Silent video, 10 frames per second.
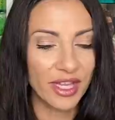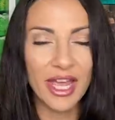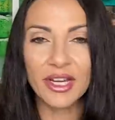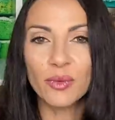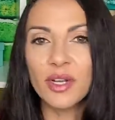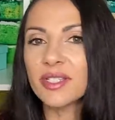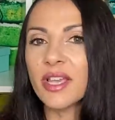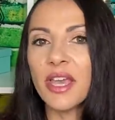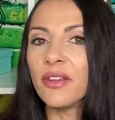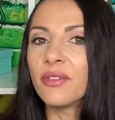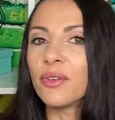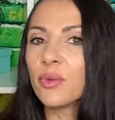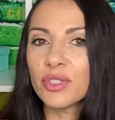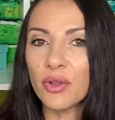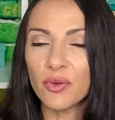candy was and it
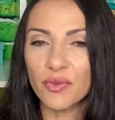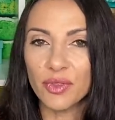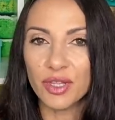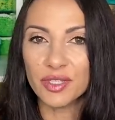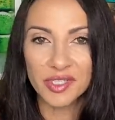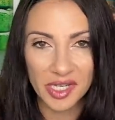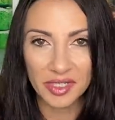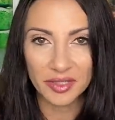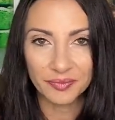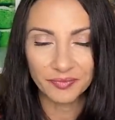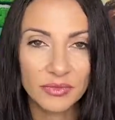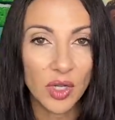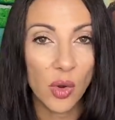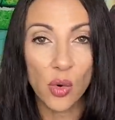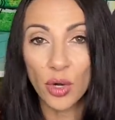was all over the seat.
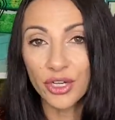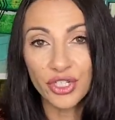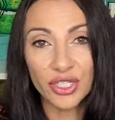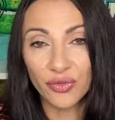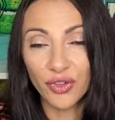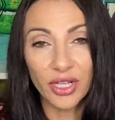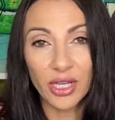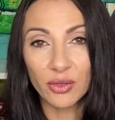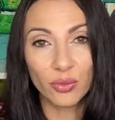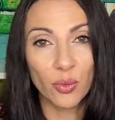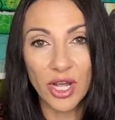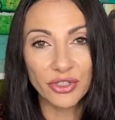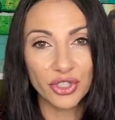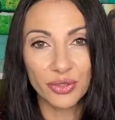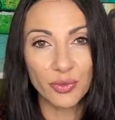Or it just fell out while,
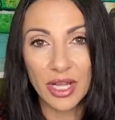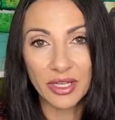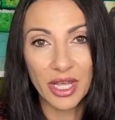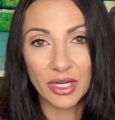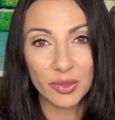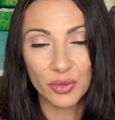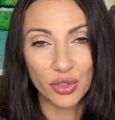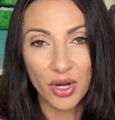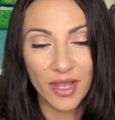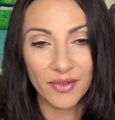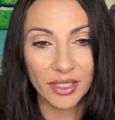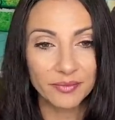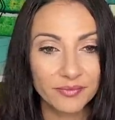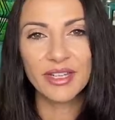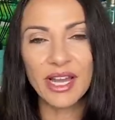she, while Candus was driving.
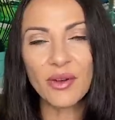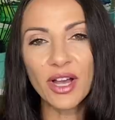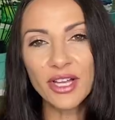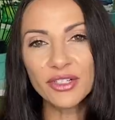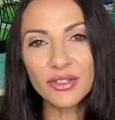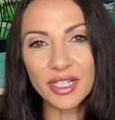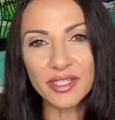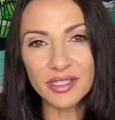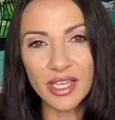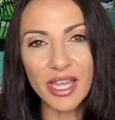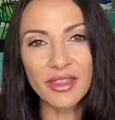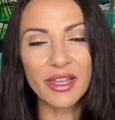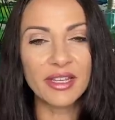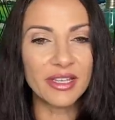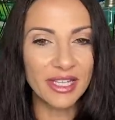Now, Hunter does say
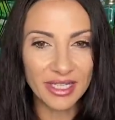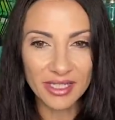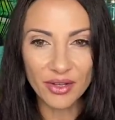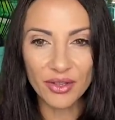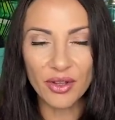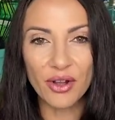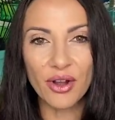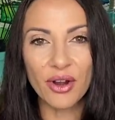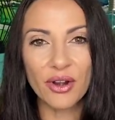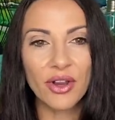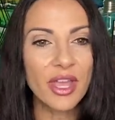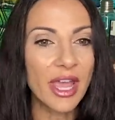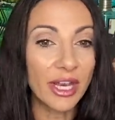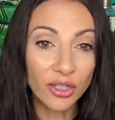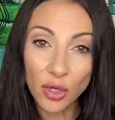that he gets out of the car
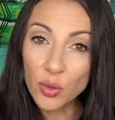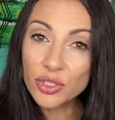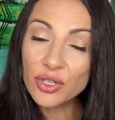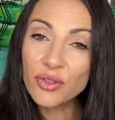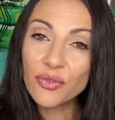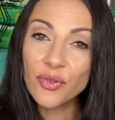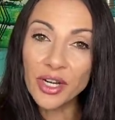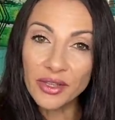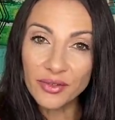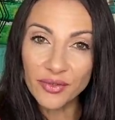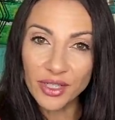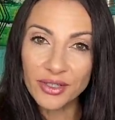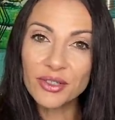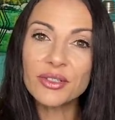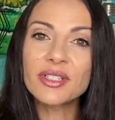and goes to the front of the
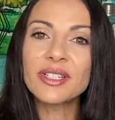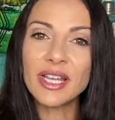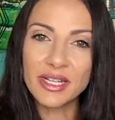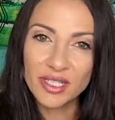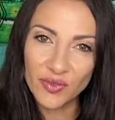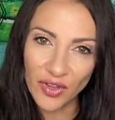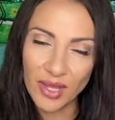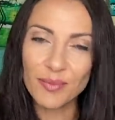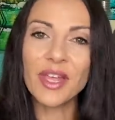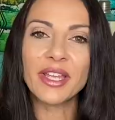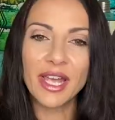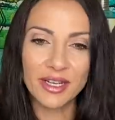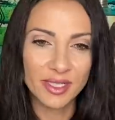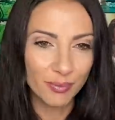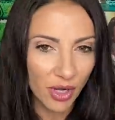vehicle to get his vape that
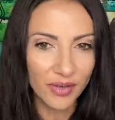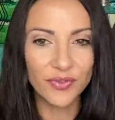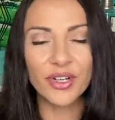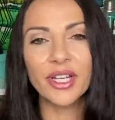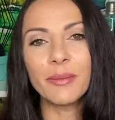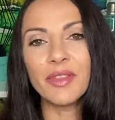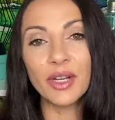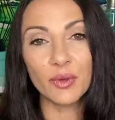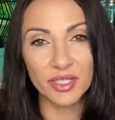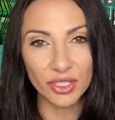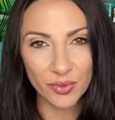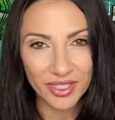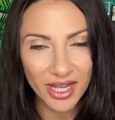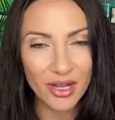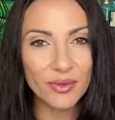Candus bought for him and then goes into
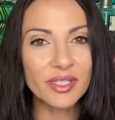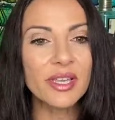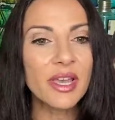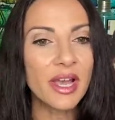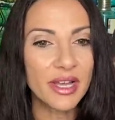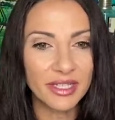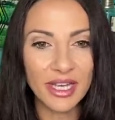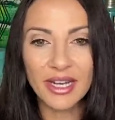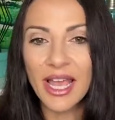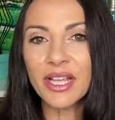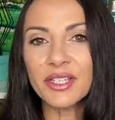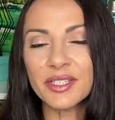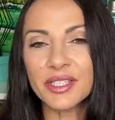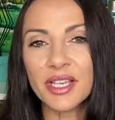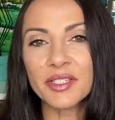his house. Again, Ally
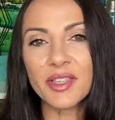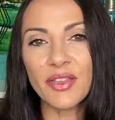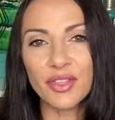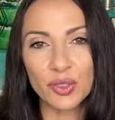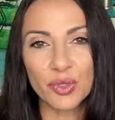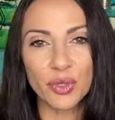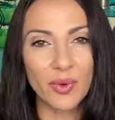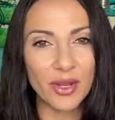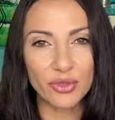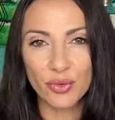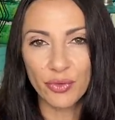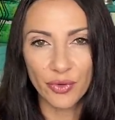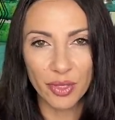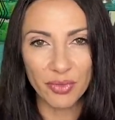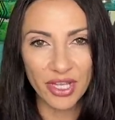says that this was around
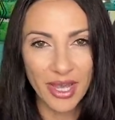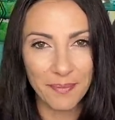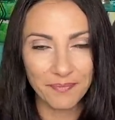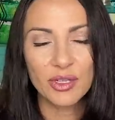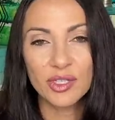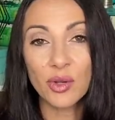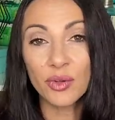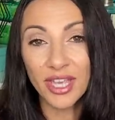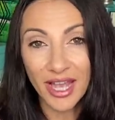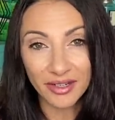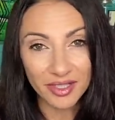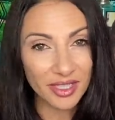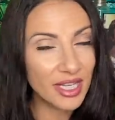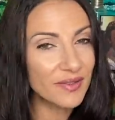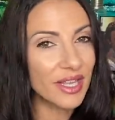2.30 p.m. So Candus
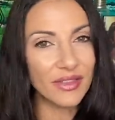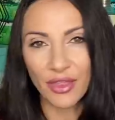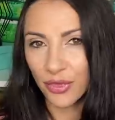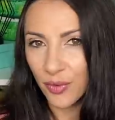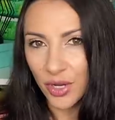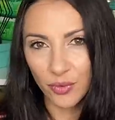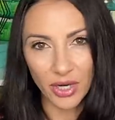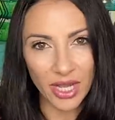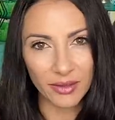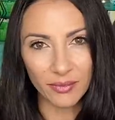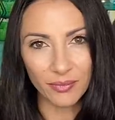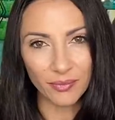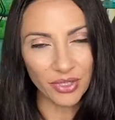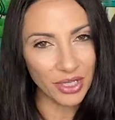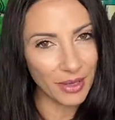leaves and that 309
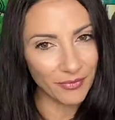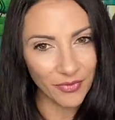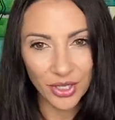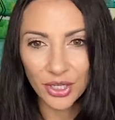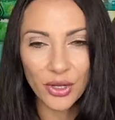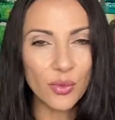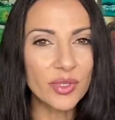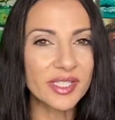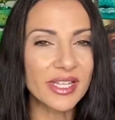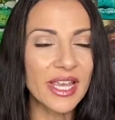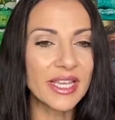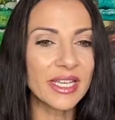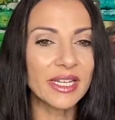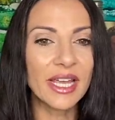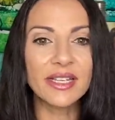p.m. video was
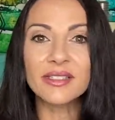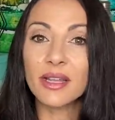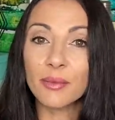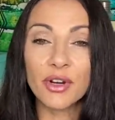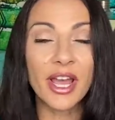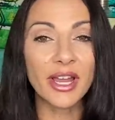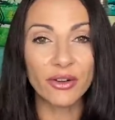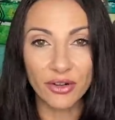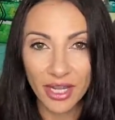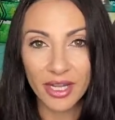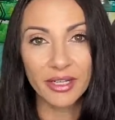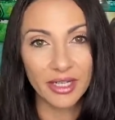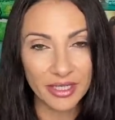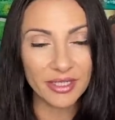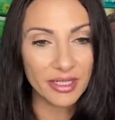taken and Summer had her head
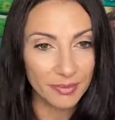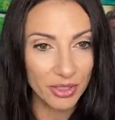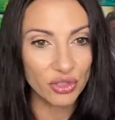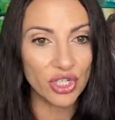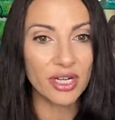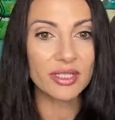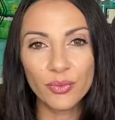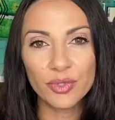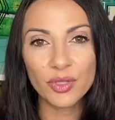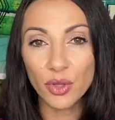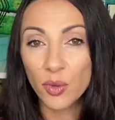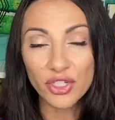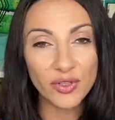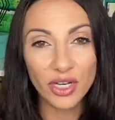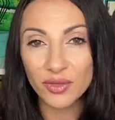against these milk jugs. So the
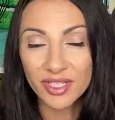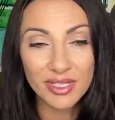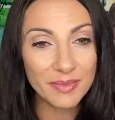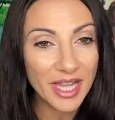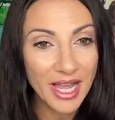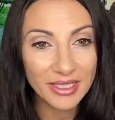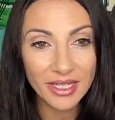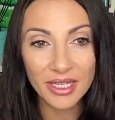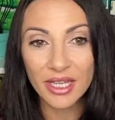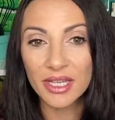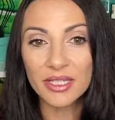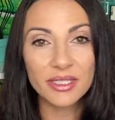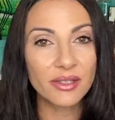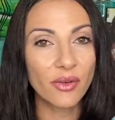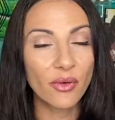question that Chris keeps asking
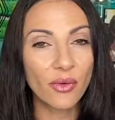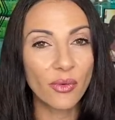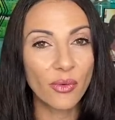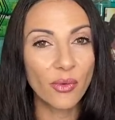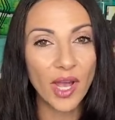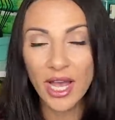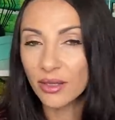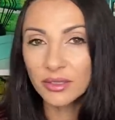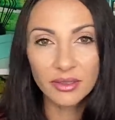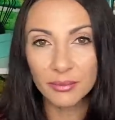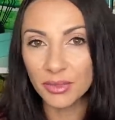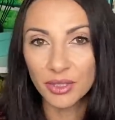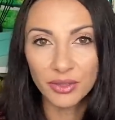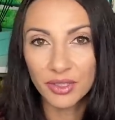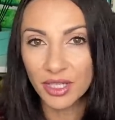is, how did the
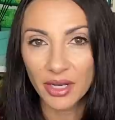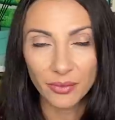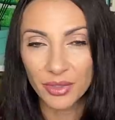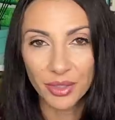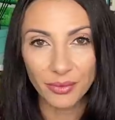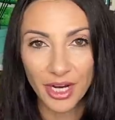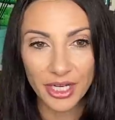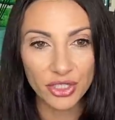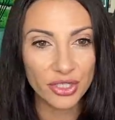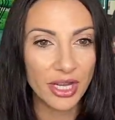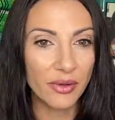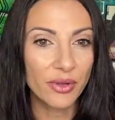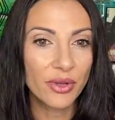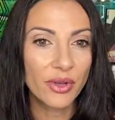milk get rearranged? Now,